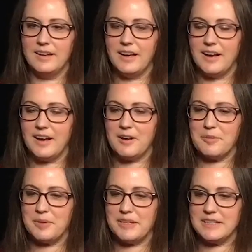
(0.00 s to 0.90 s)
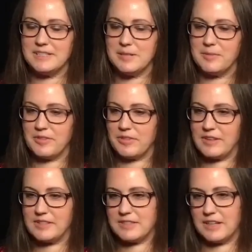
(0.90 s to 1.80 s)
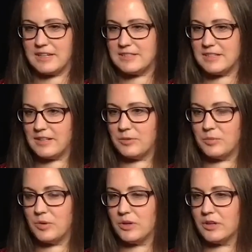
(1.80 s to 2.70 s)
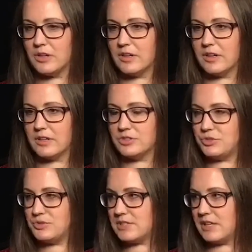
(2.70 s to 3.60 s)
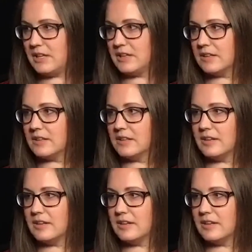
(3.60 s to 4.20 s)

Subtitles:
Some of the things that I did were juicing,